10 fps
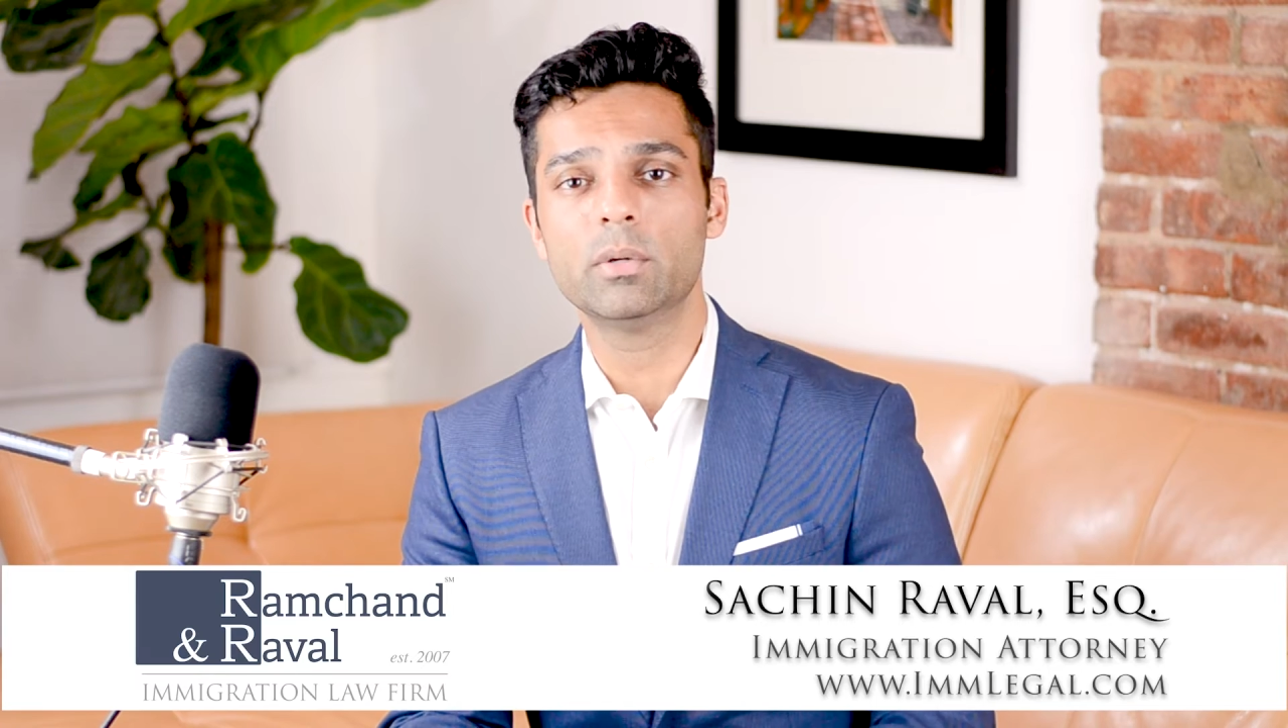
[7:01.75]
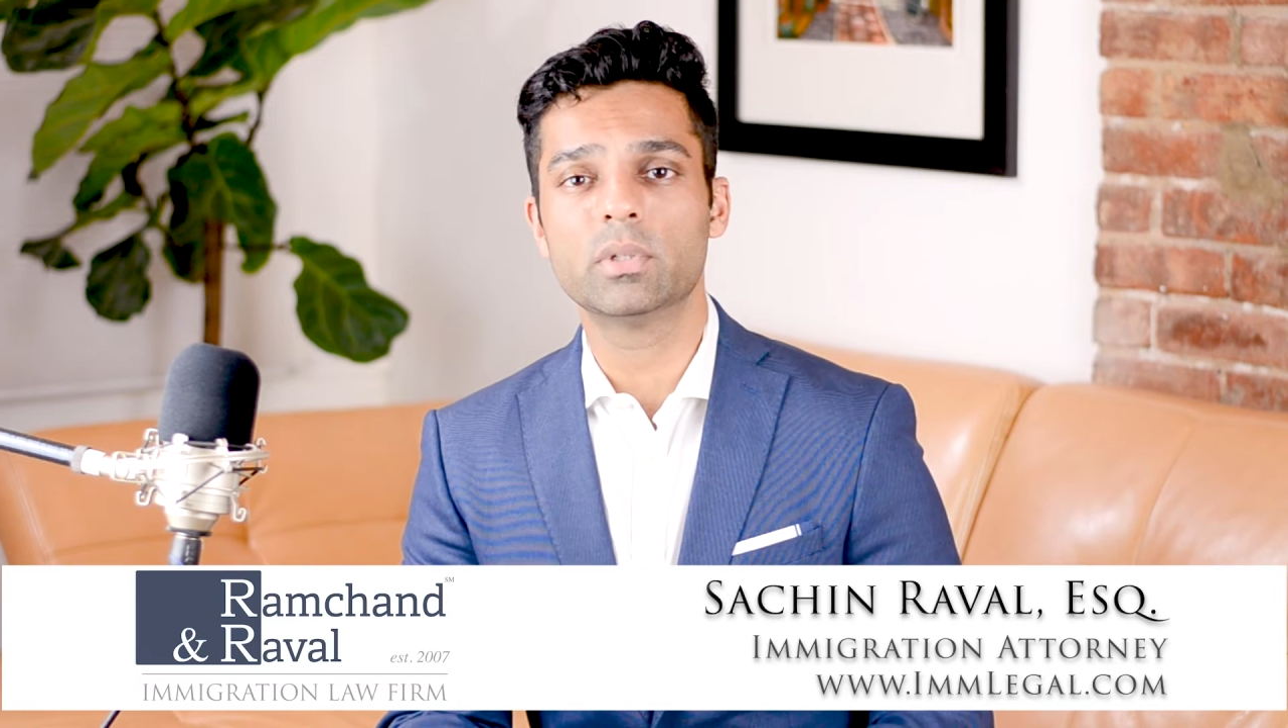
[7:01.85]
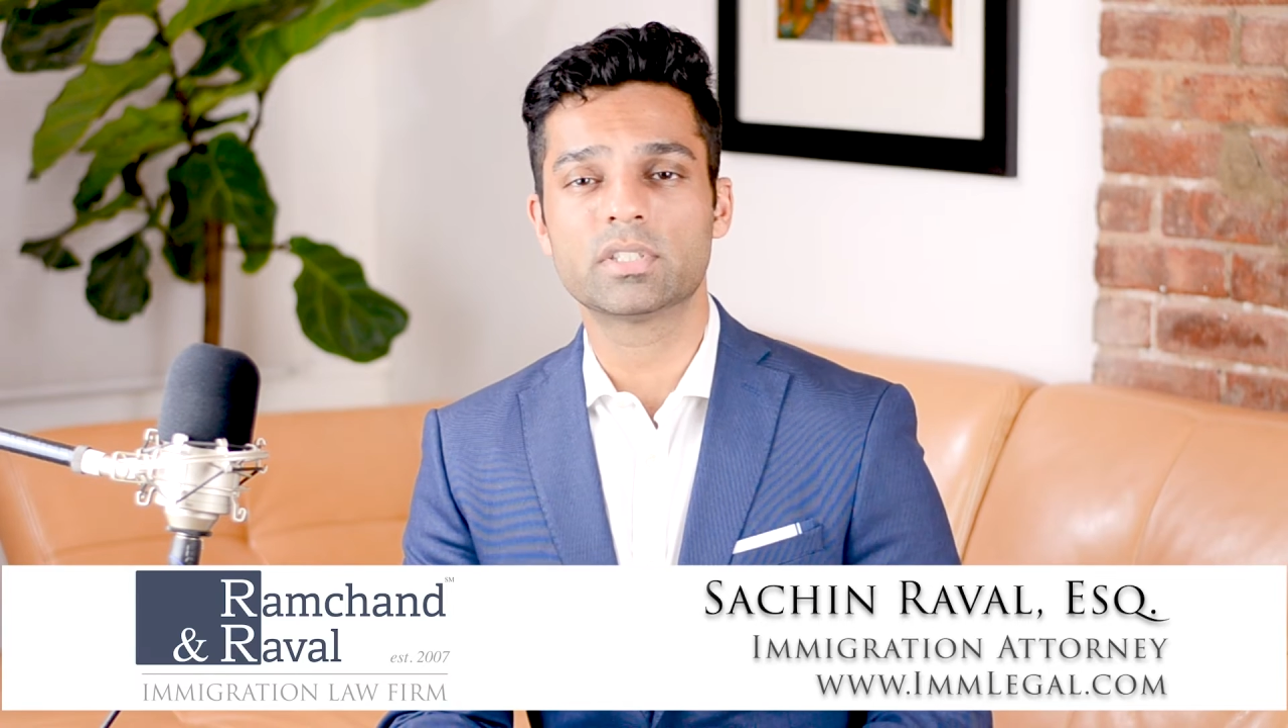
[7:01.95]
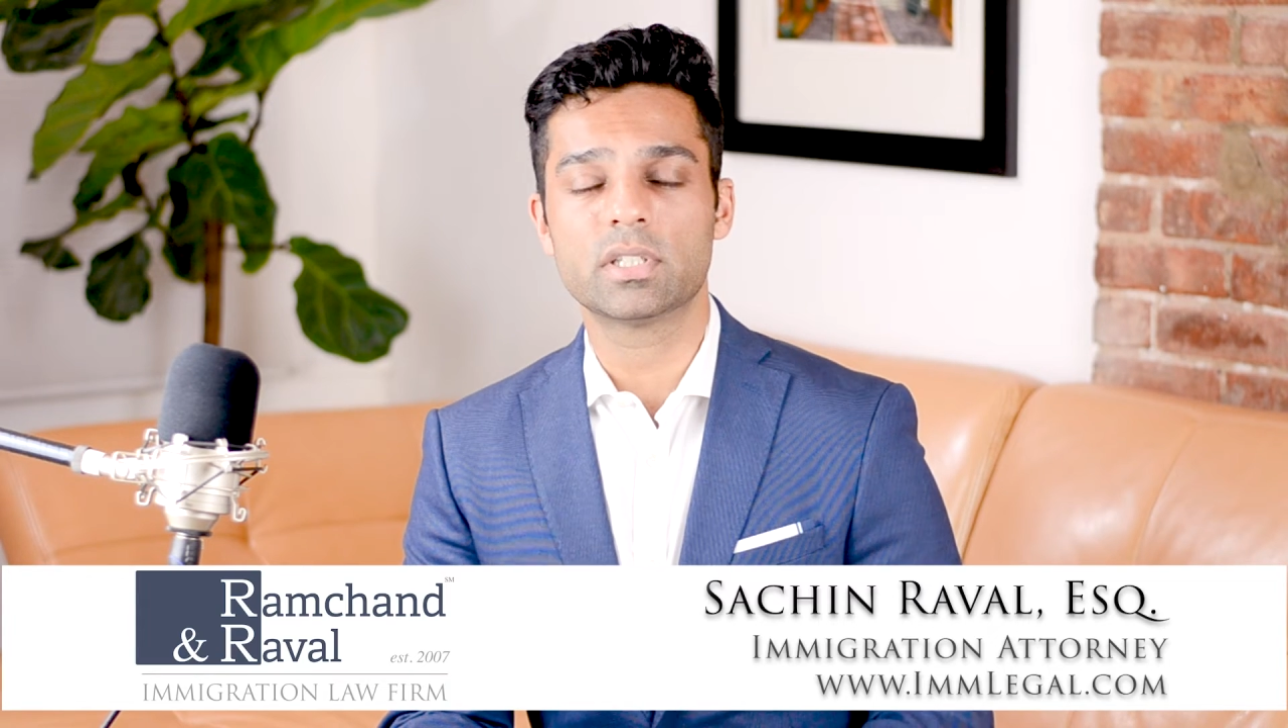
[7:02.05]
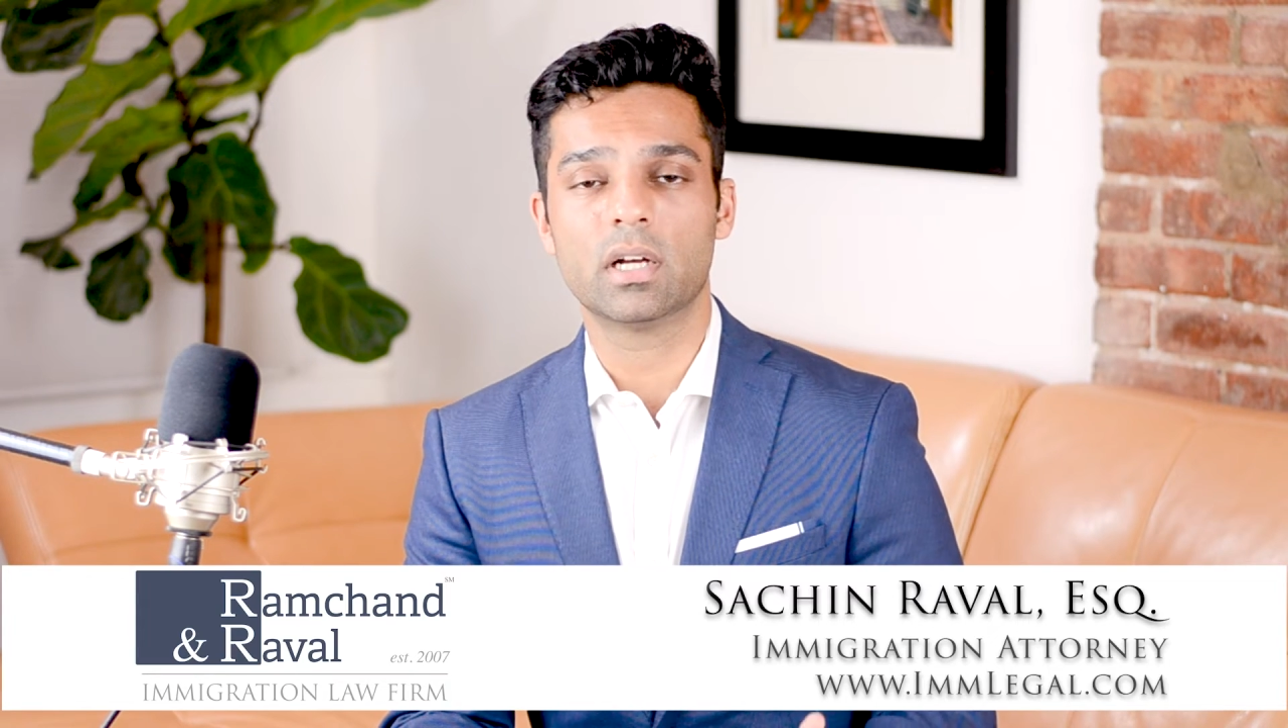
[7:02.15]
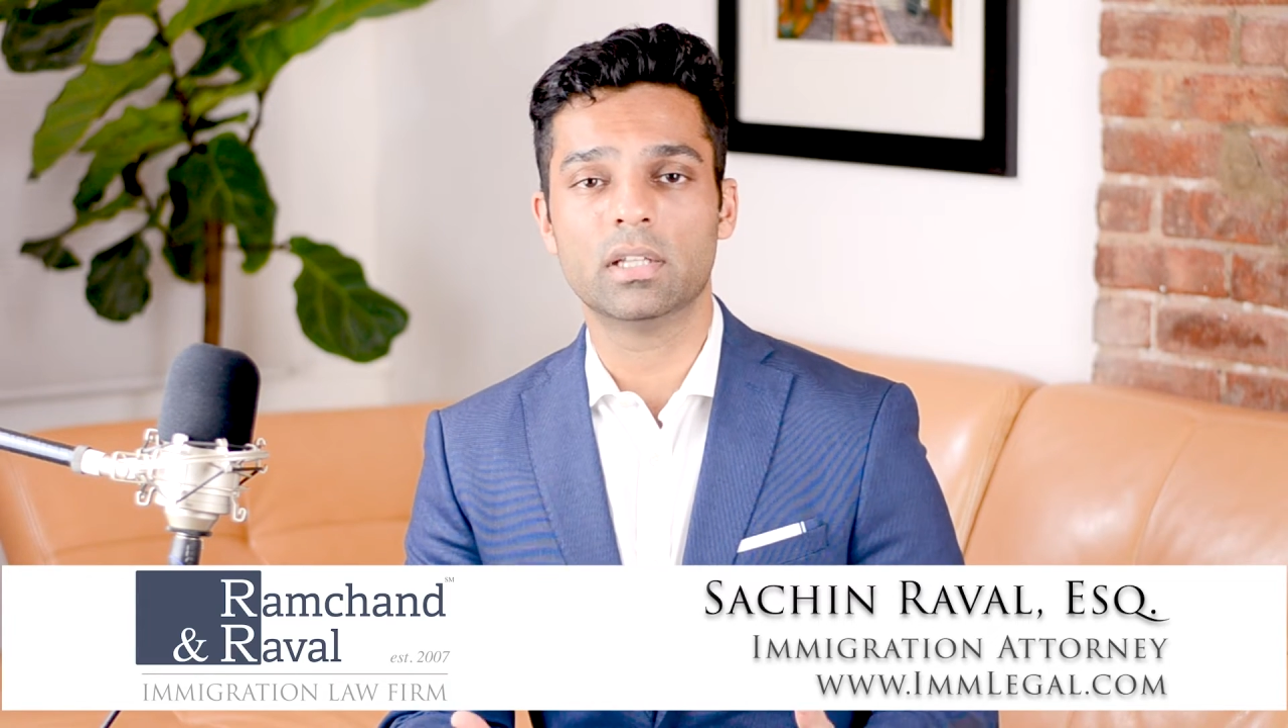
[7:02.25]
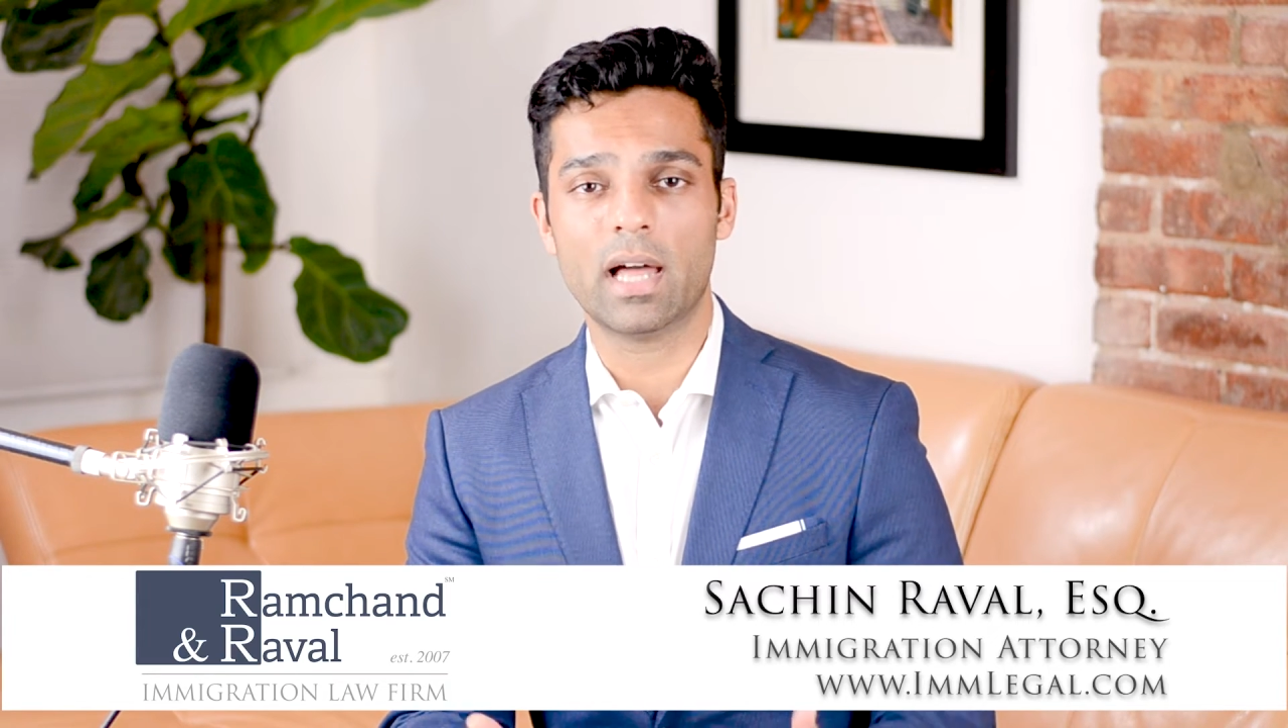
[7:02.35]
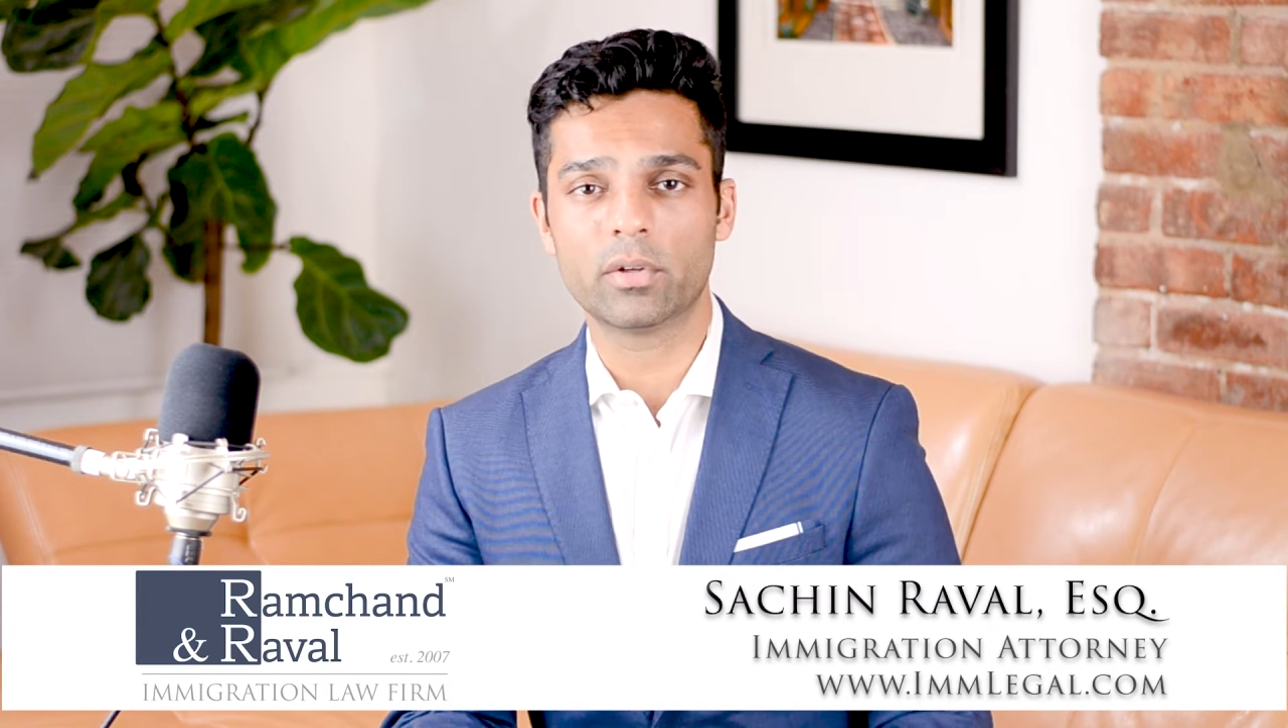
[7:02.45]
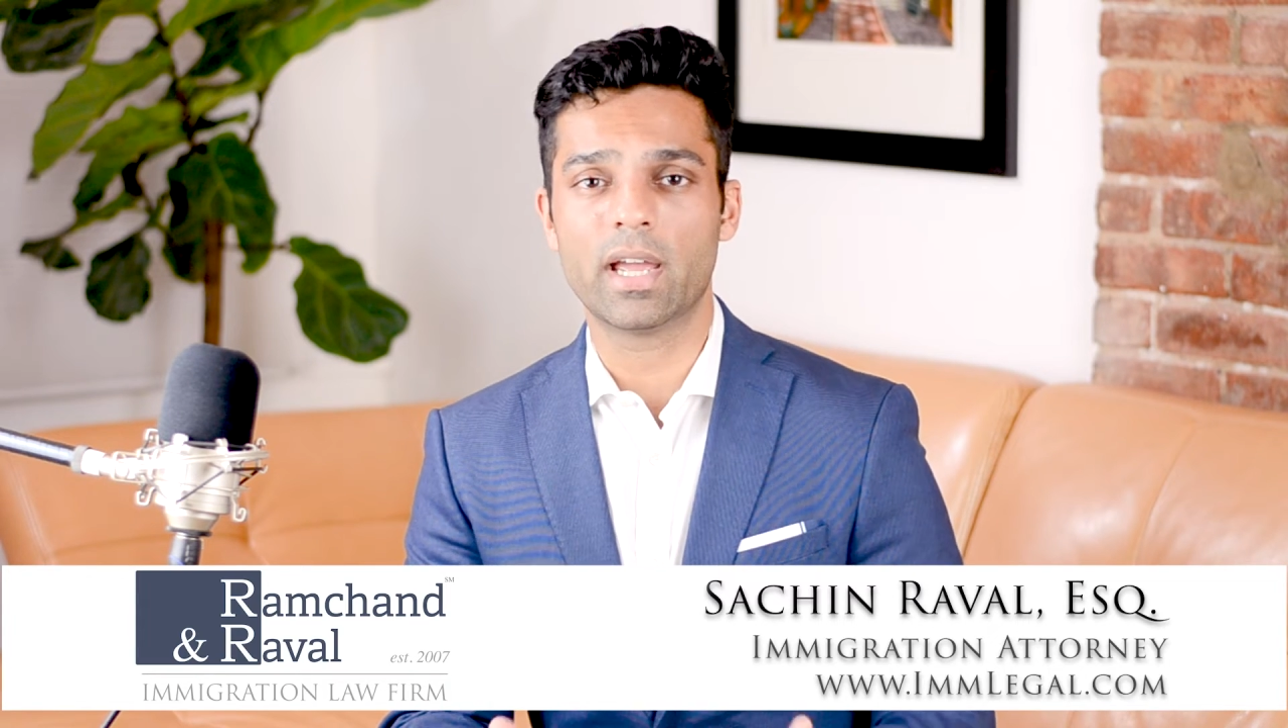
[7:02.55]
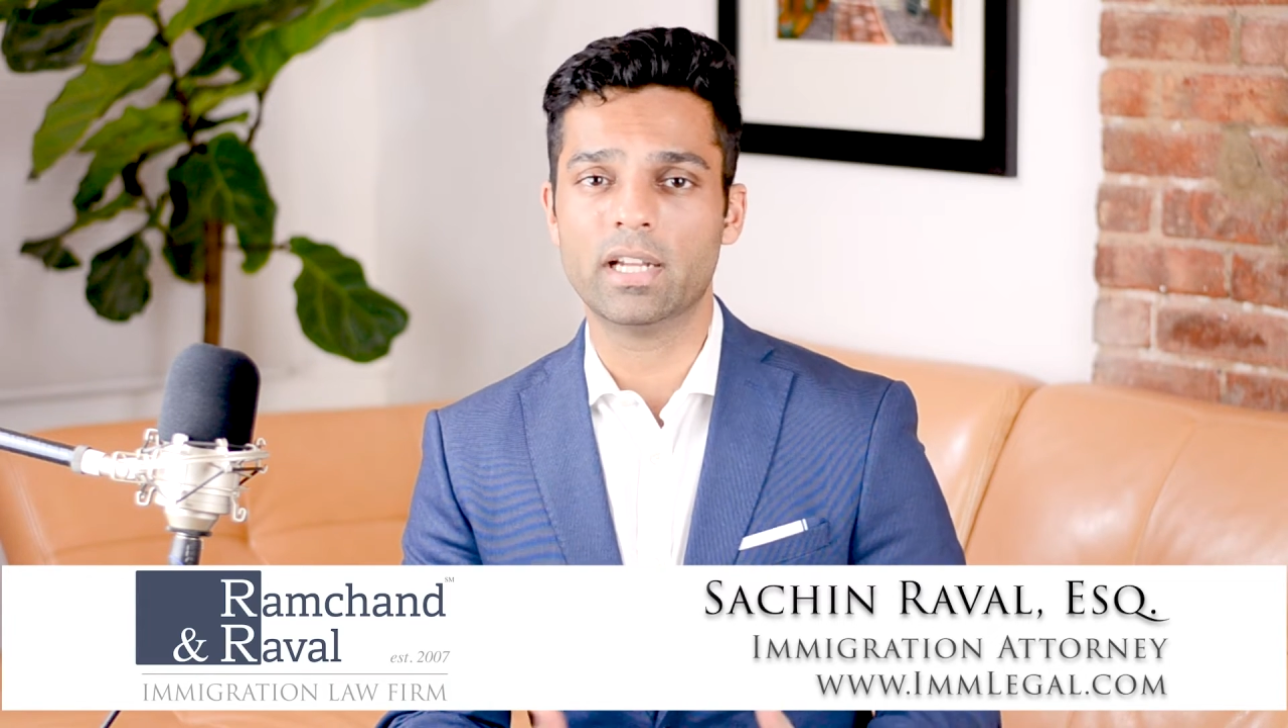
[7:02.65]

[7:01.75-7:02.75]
he was allowed